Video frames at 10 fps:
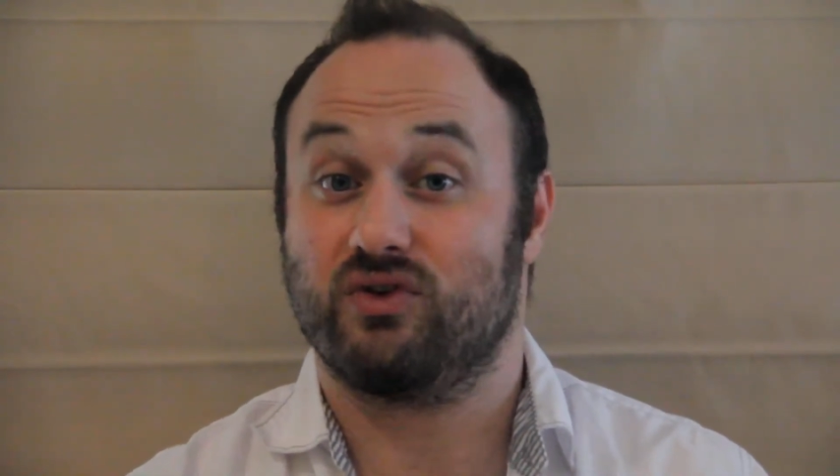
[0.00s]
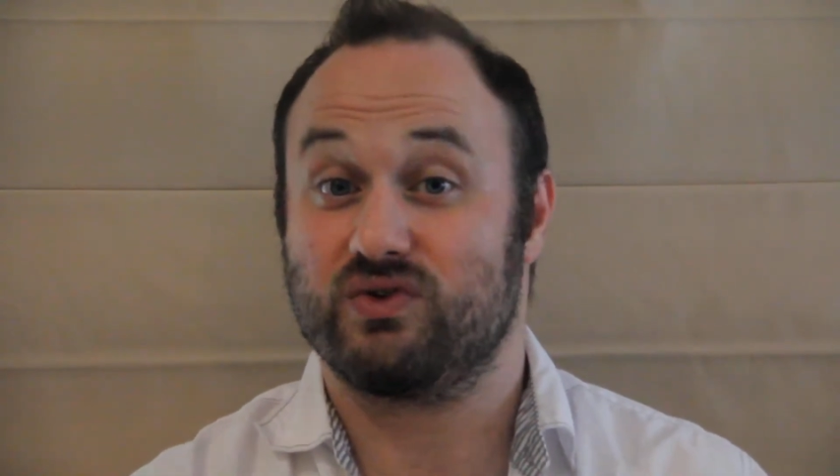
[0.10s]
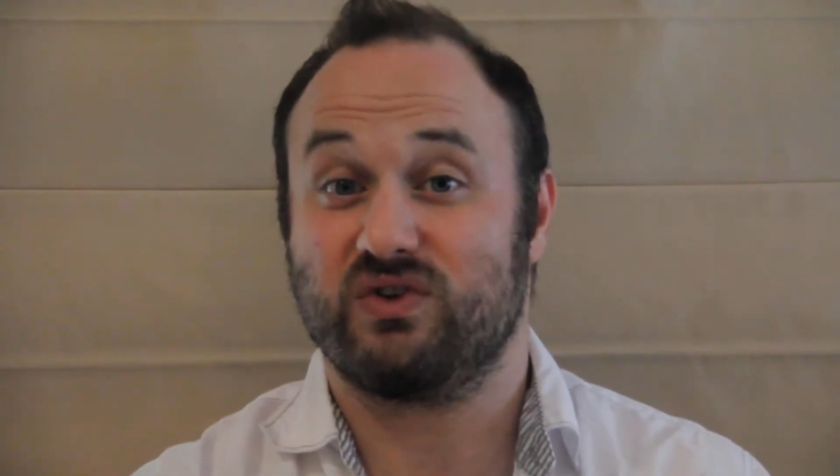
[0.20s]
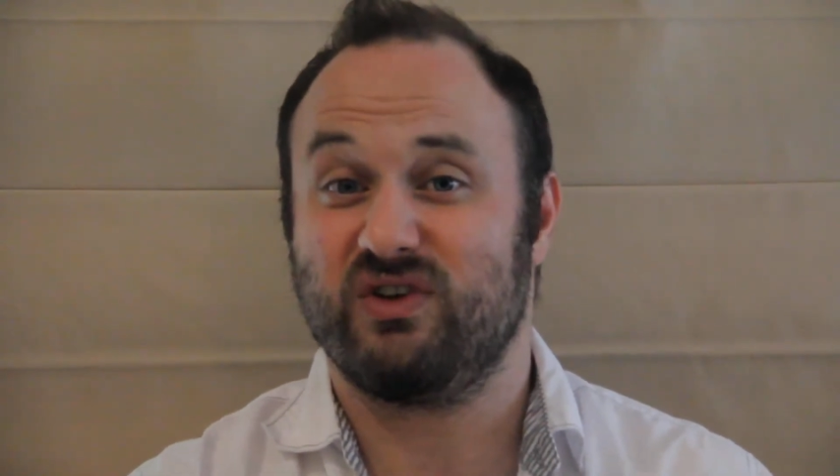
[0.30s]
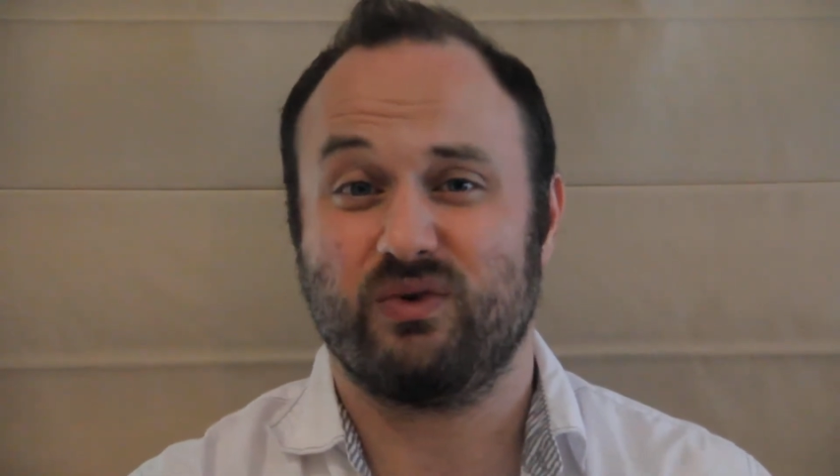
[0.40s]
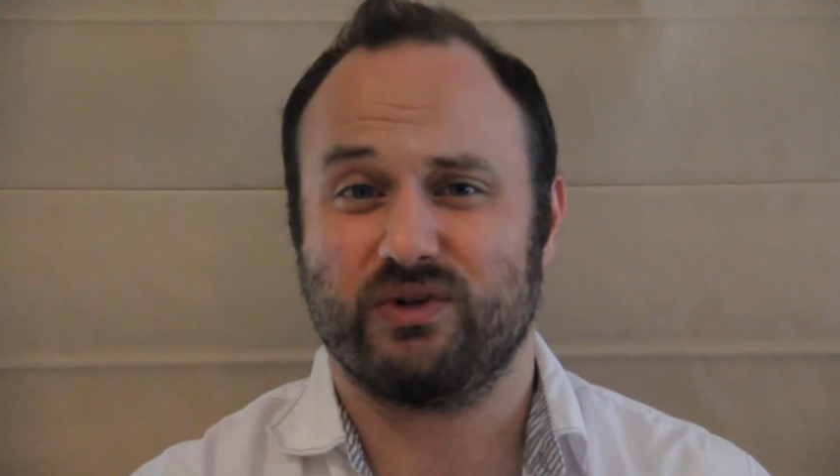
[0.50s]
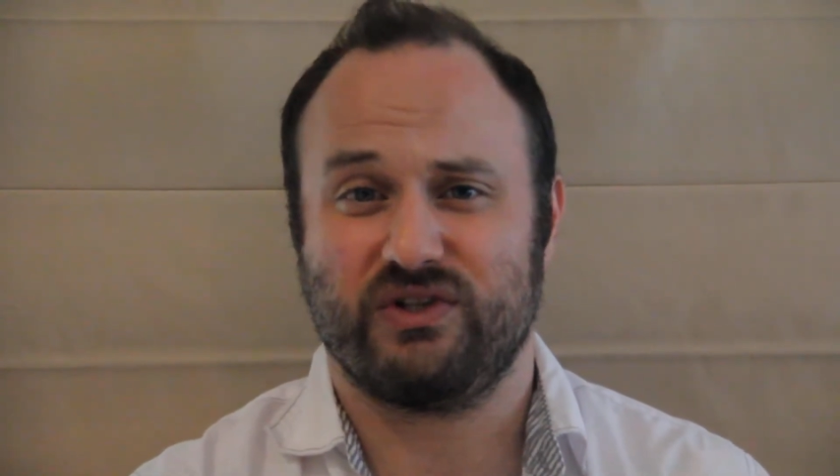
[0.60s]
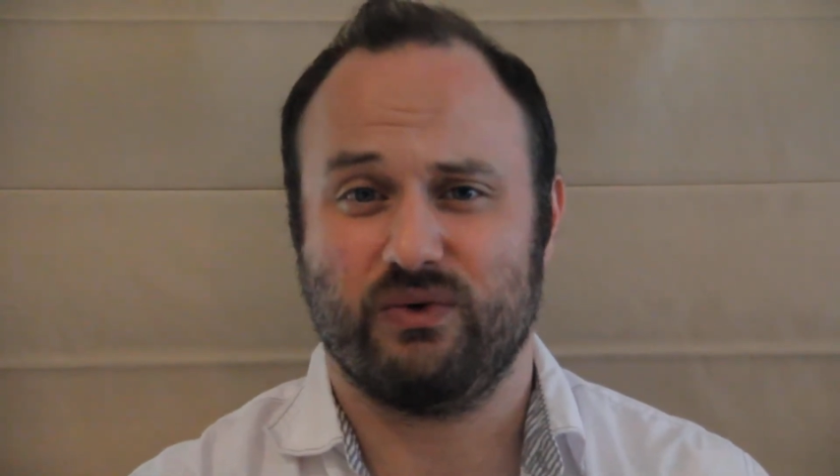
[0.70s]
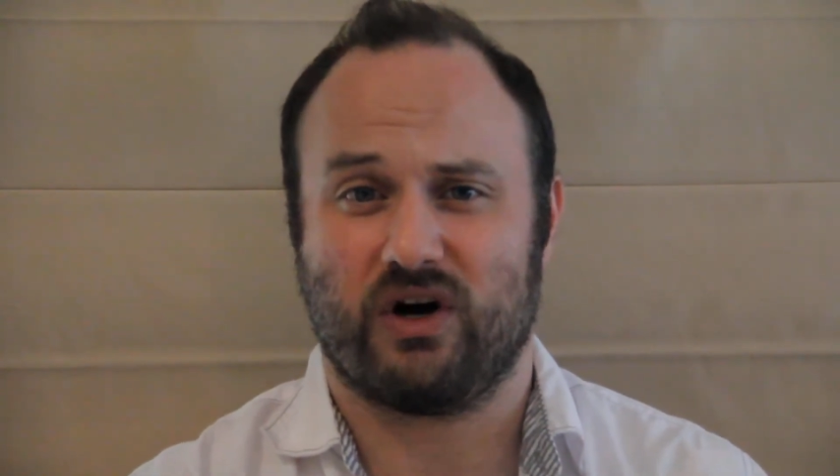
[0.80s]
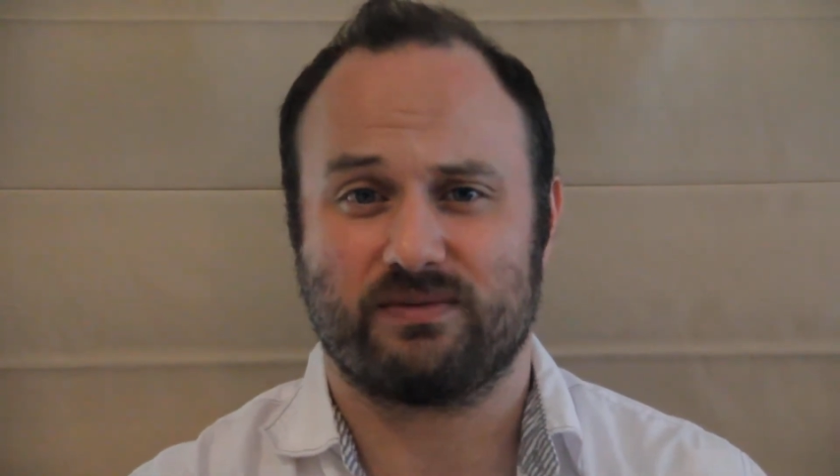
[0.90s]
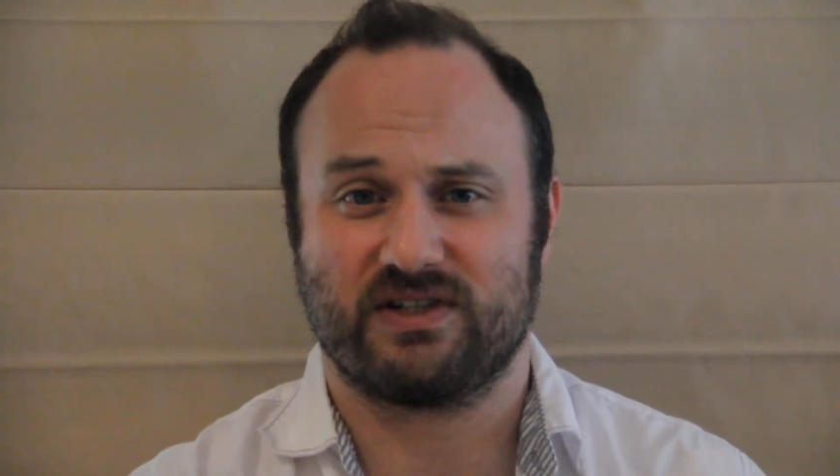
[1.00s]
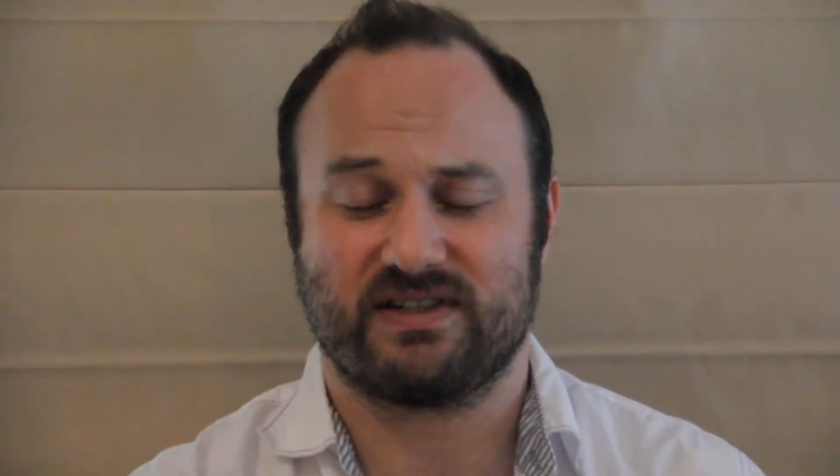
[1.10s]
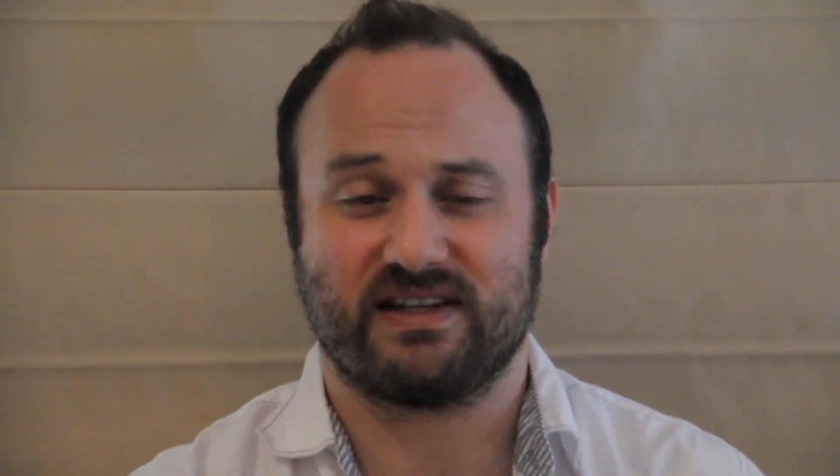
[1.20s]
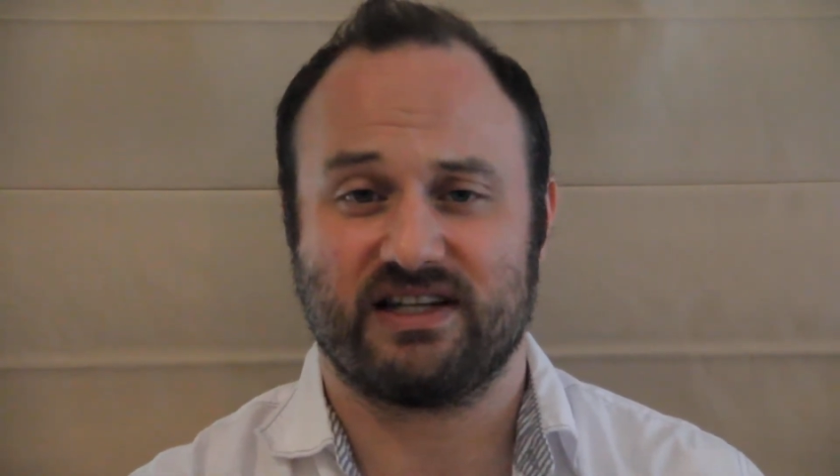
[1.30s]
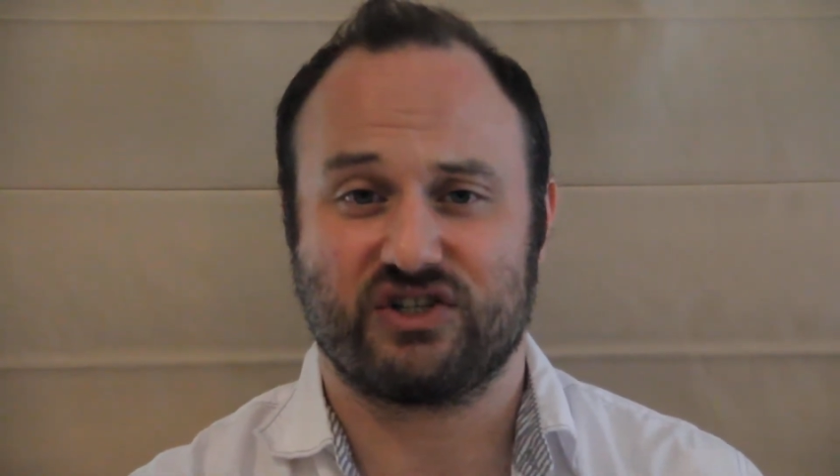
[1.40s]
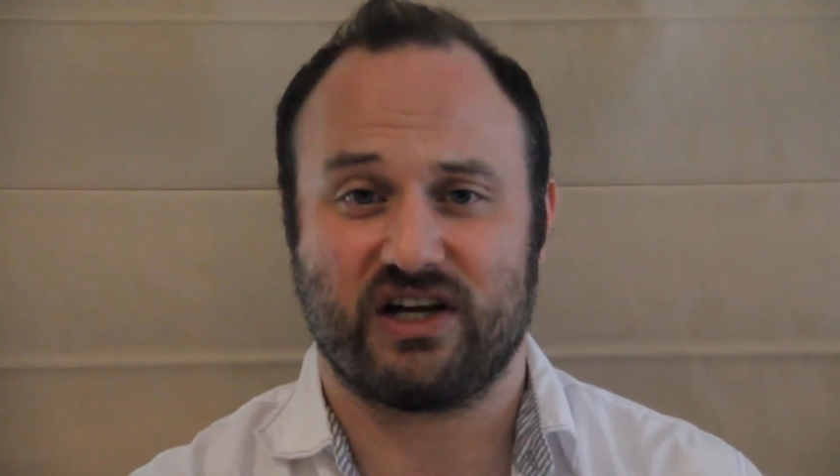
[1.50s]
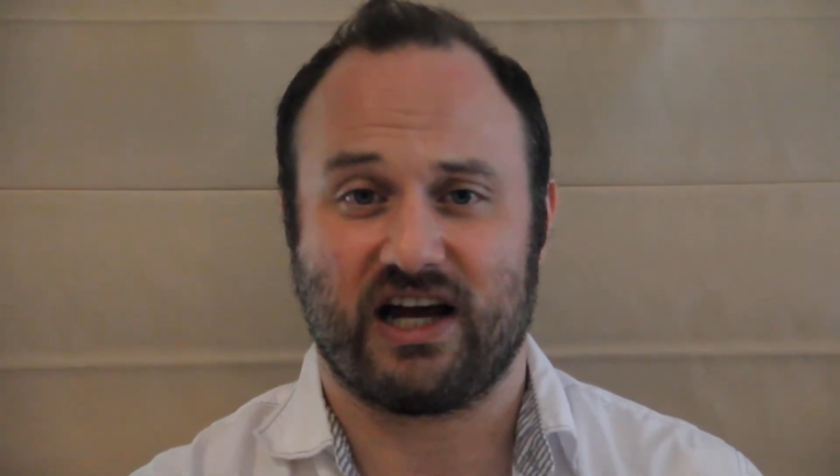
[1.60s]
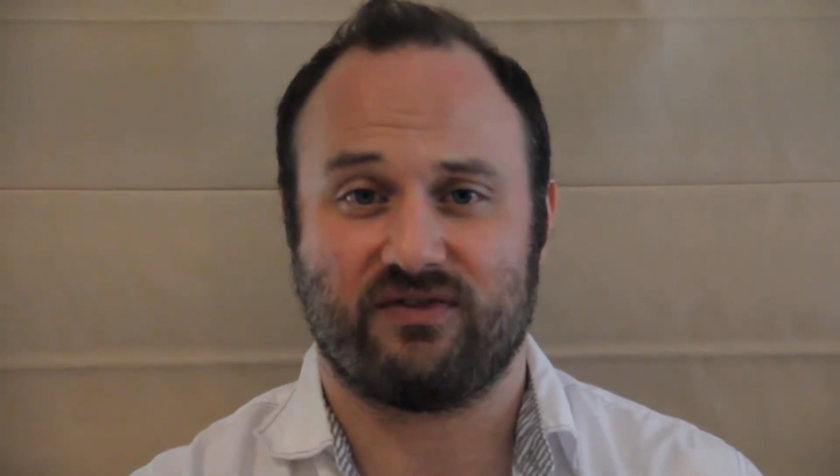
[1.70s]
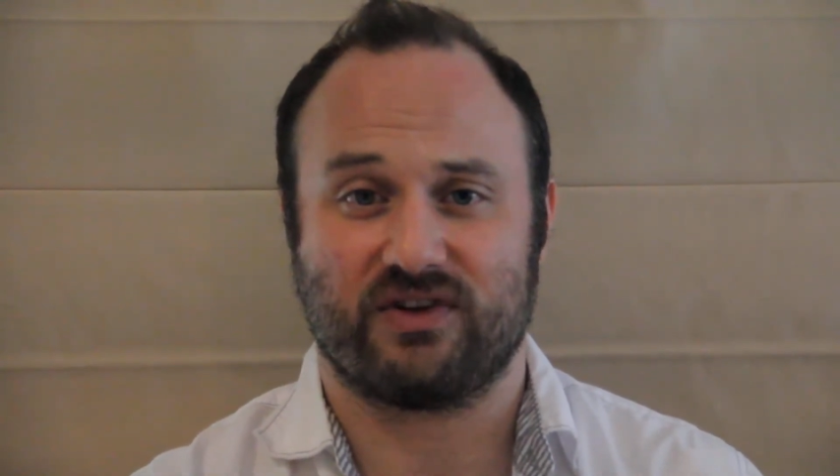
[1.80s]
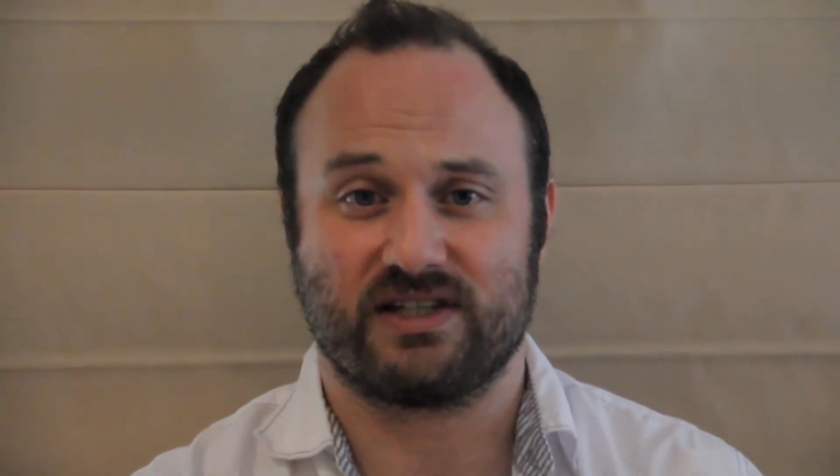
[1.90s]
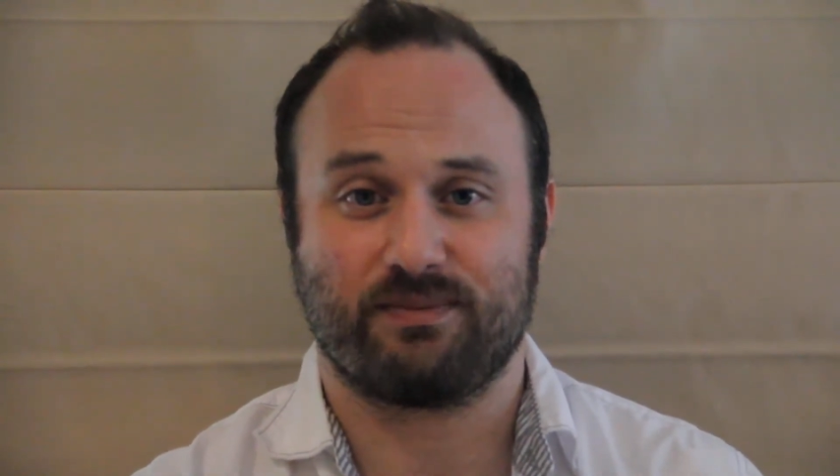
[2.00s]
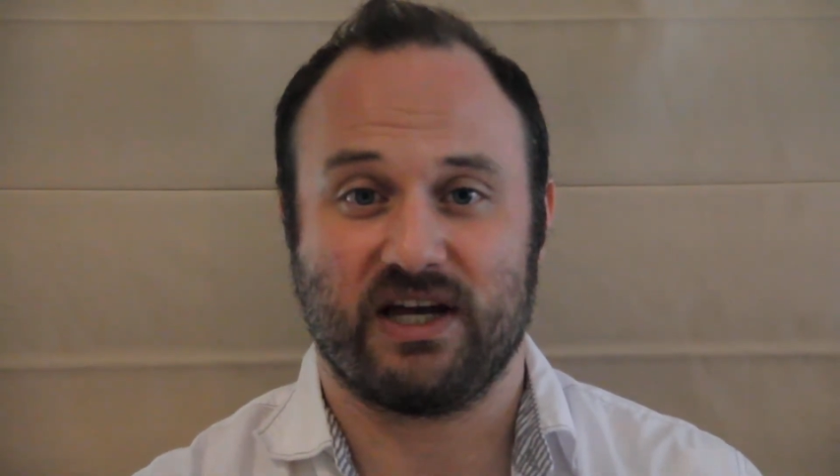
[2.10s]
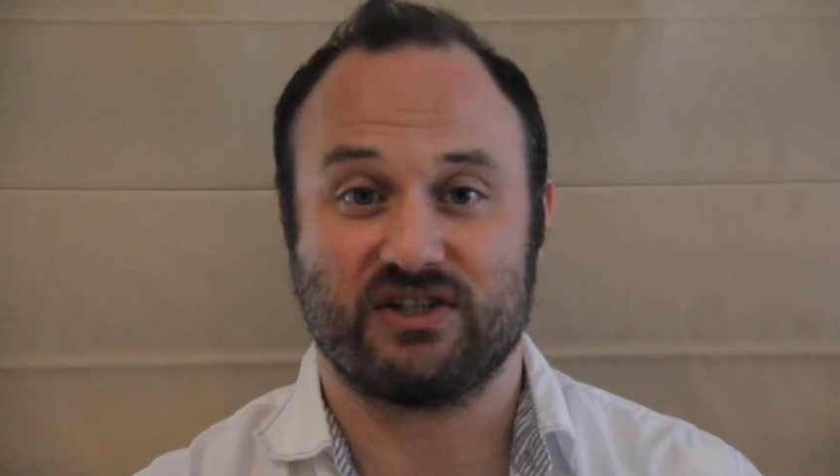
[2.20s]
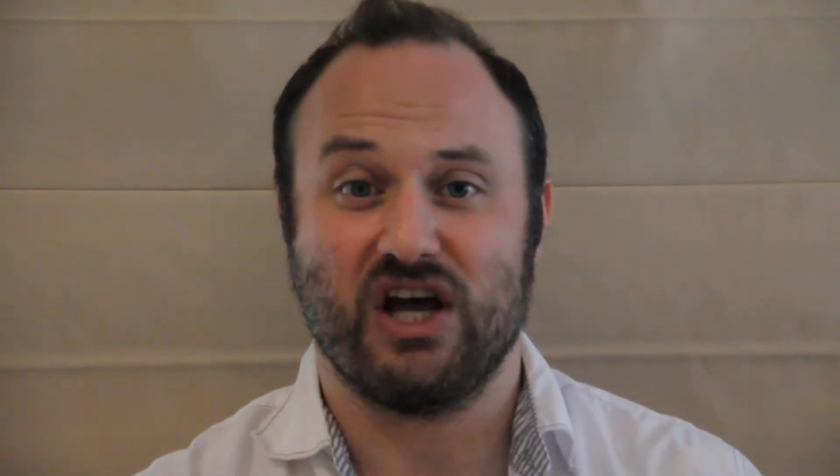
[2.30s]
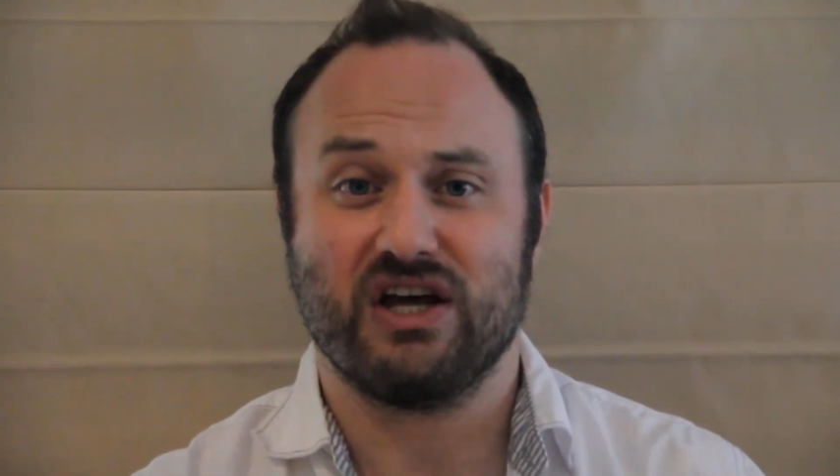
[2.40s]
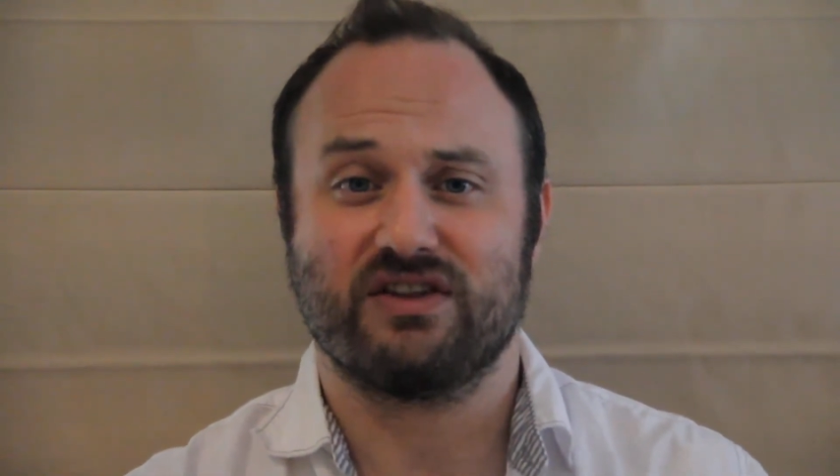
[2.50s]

Those are the only two options that they should have on this page.